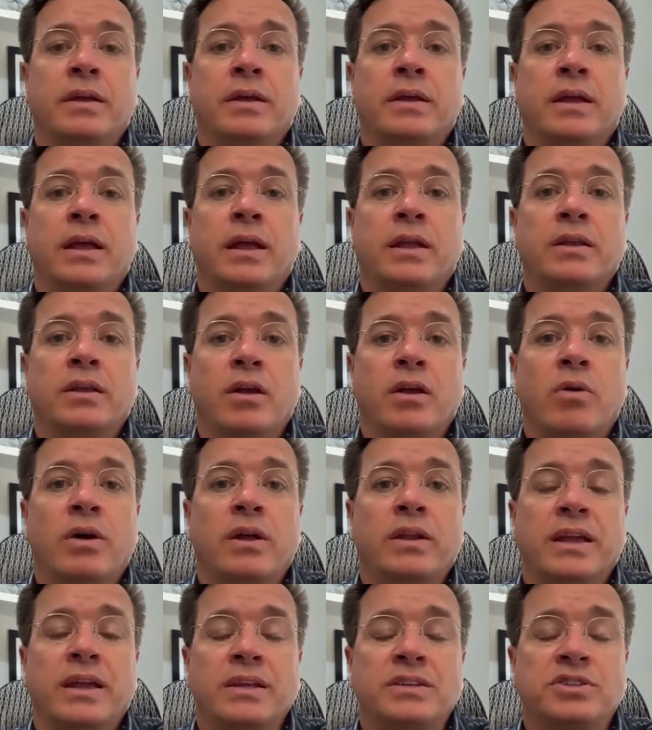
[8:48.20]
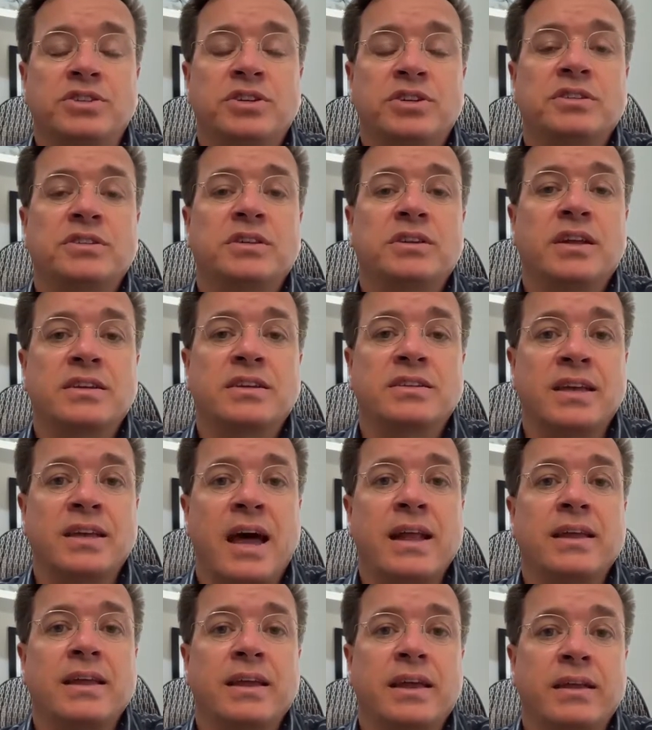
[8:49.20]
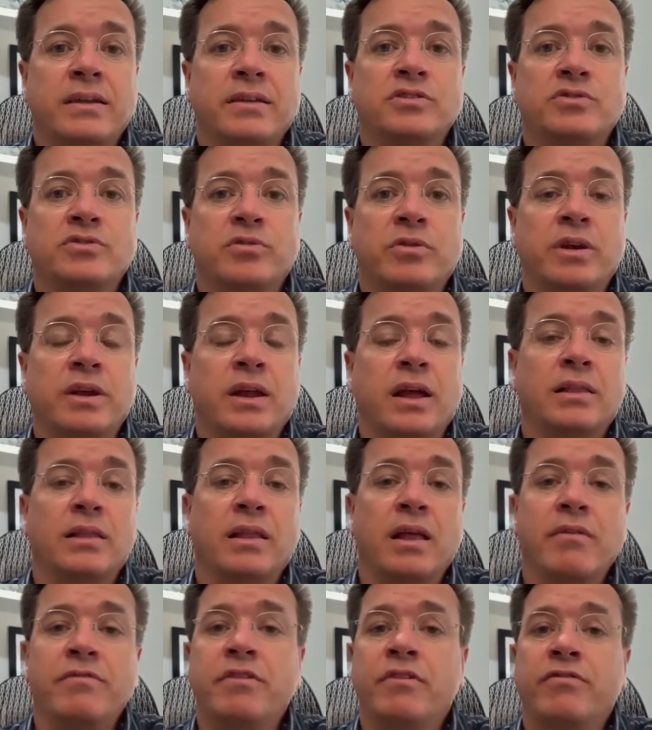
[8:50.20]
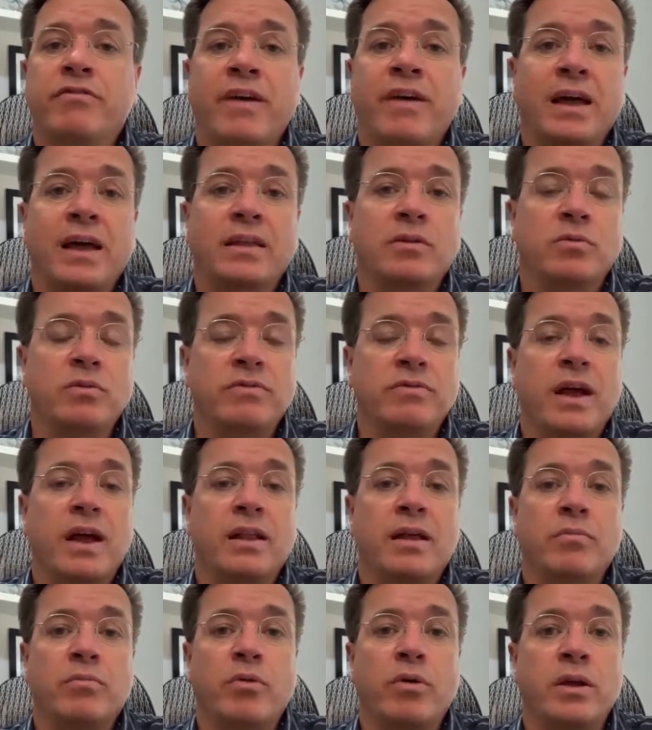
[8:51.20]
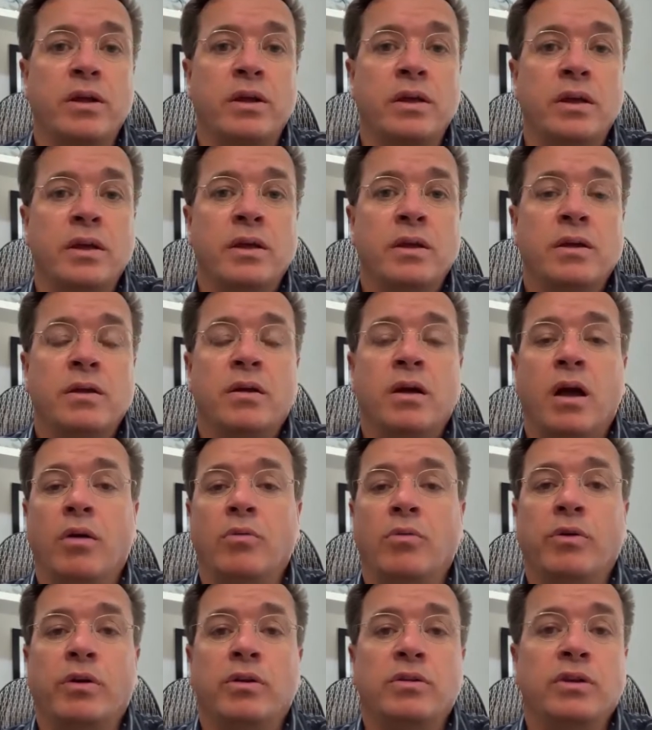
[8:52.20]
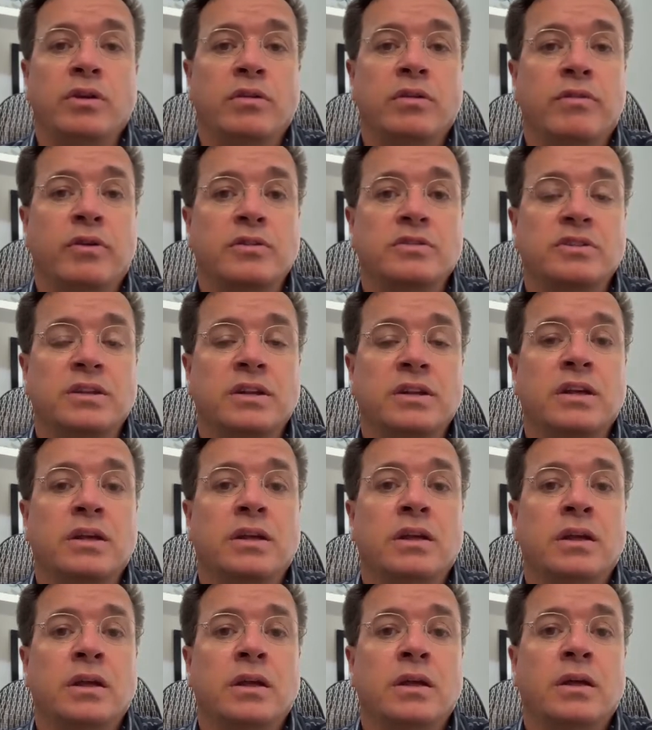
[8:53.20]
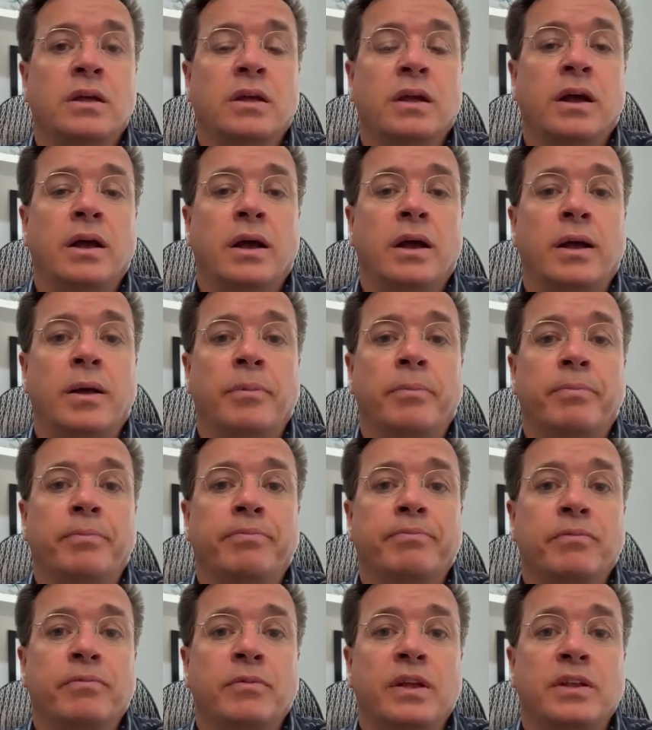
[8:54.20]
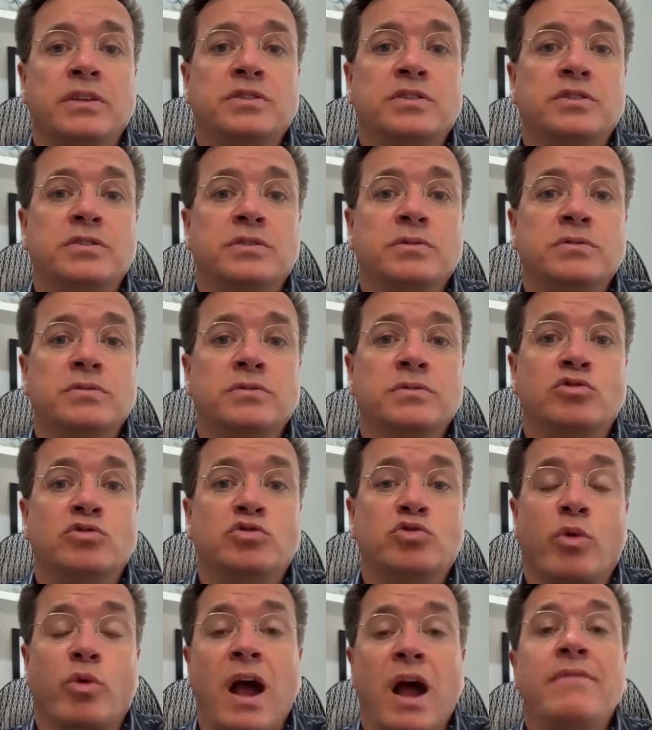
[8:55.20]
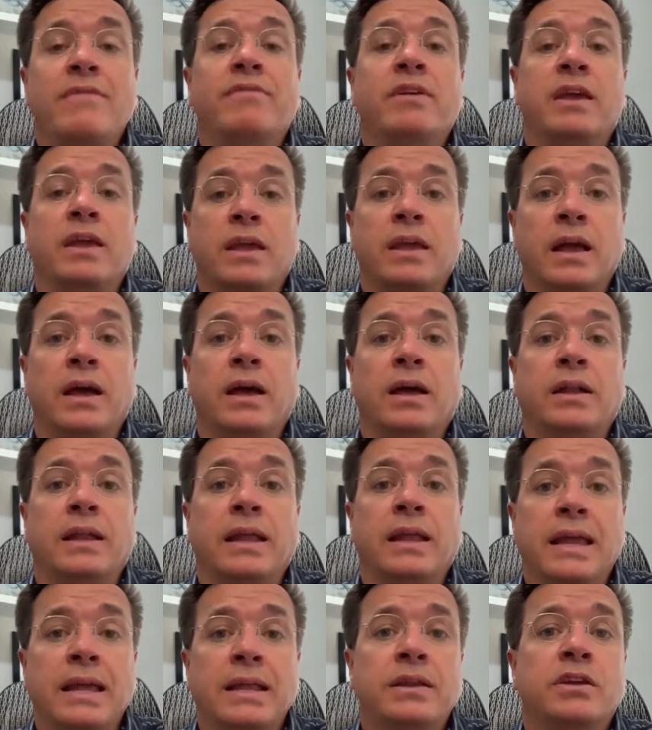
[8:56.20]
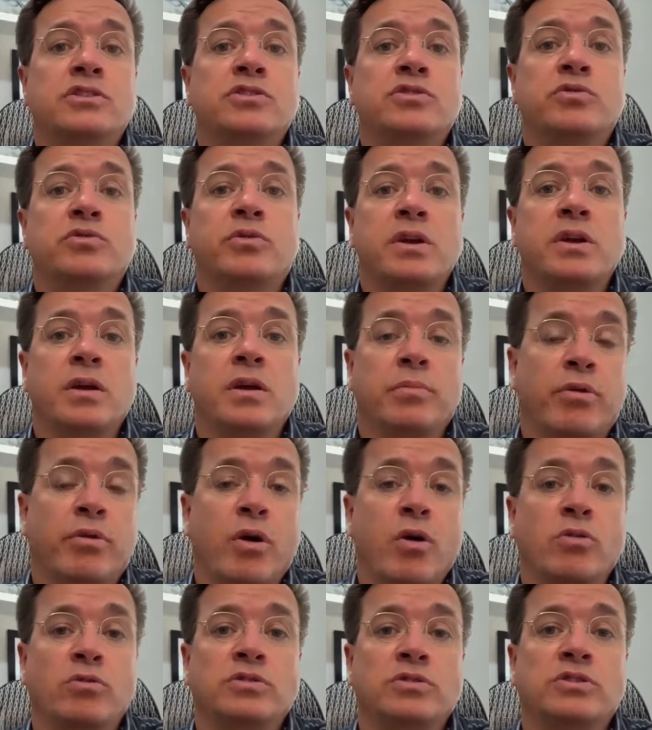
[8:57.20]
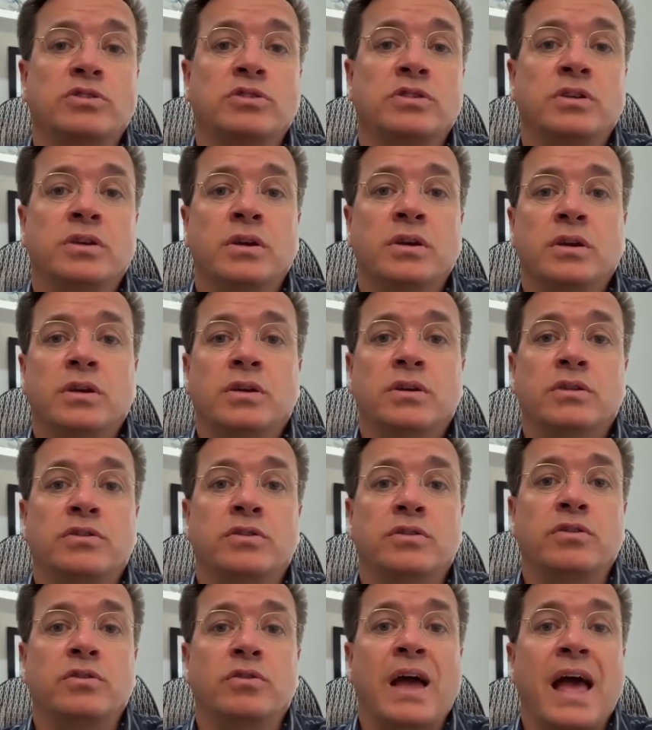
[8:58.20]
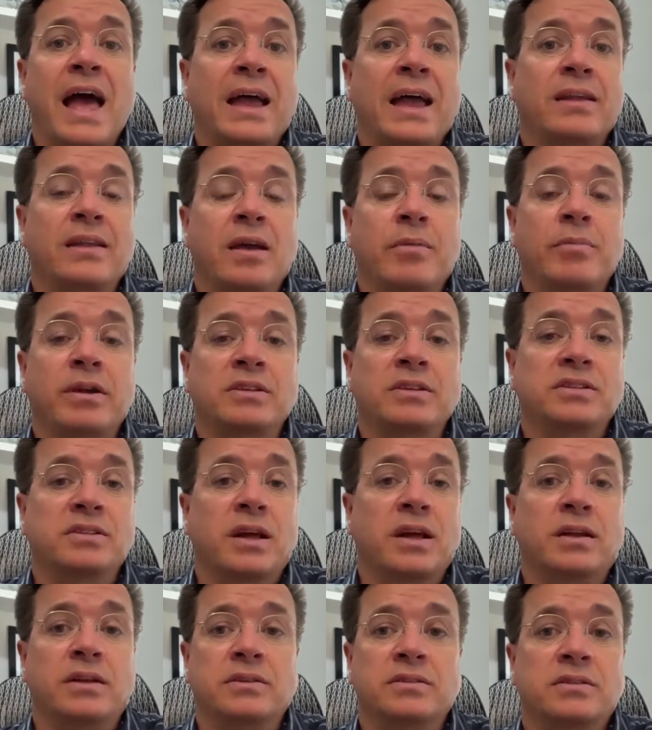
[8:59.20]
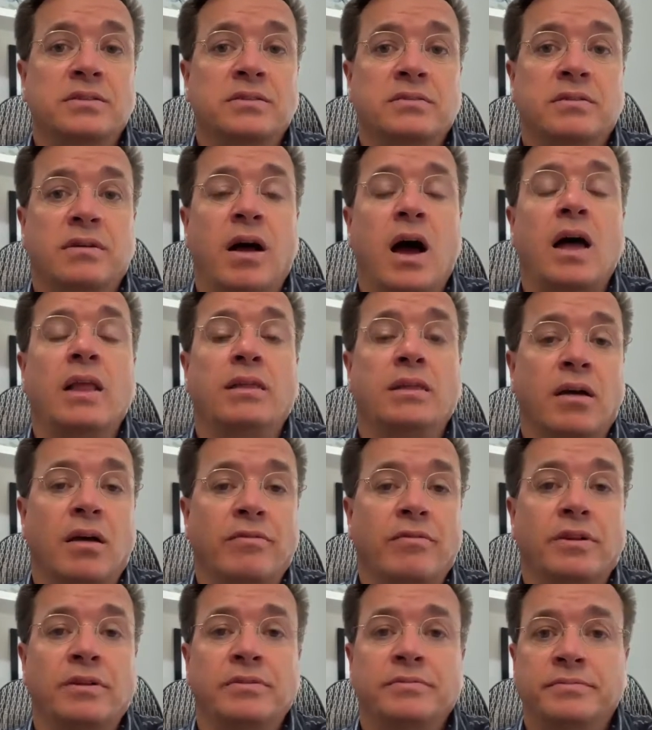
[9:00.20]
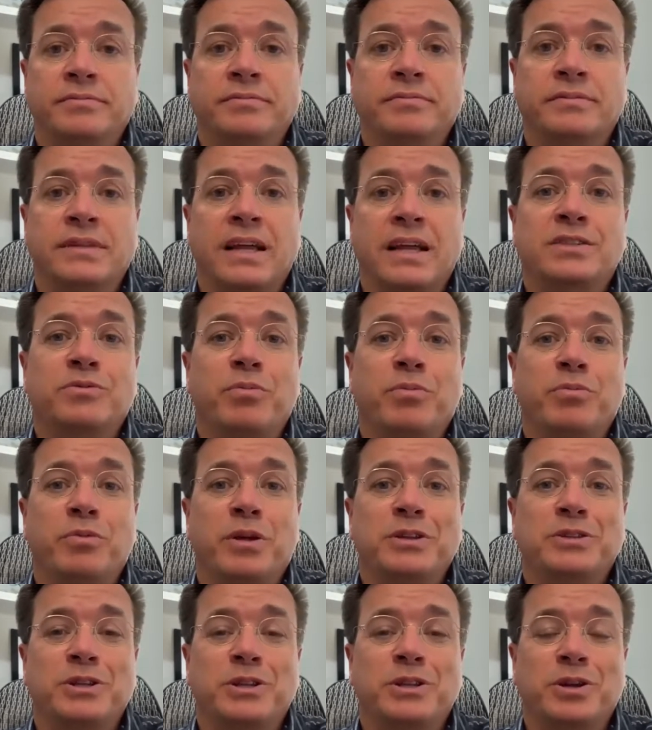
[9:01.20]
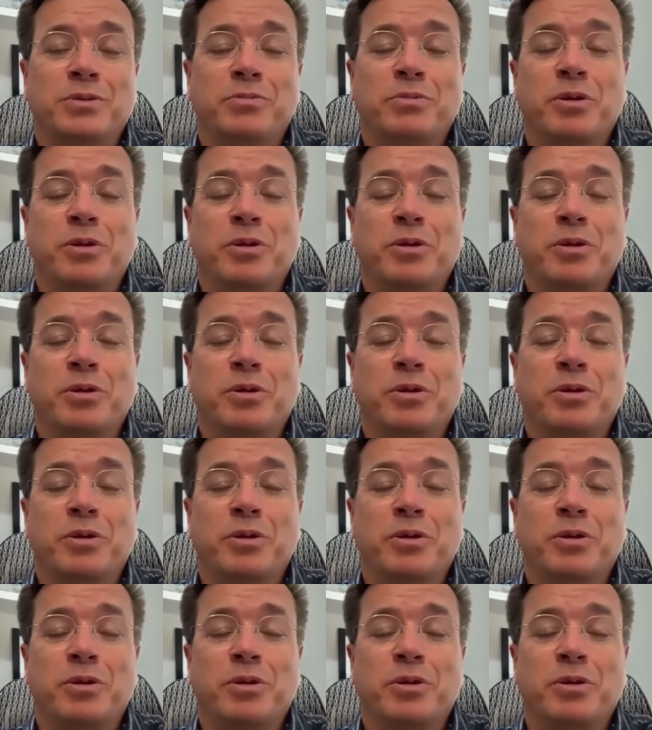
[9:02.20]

And you know what? It's just an exciting industry, and I love the fact that we've got Embry-Riddle University that's driving an industry approach to academic studies. I love it. That's a little bit